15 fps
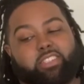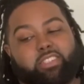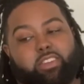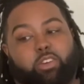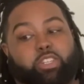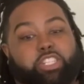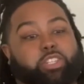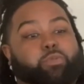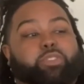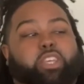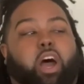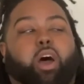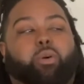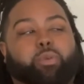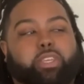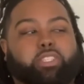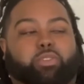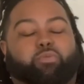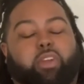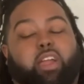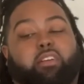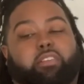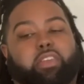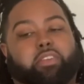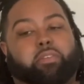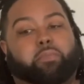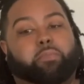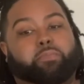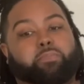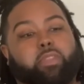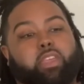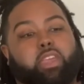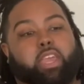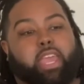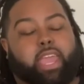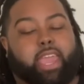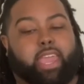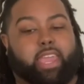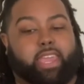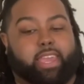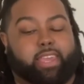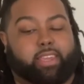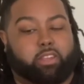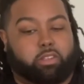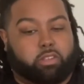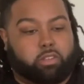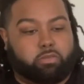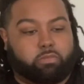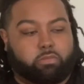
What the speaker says: or she was always around him. And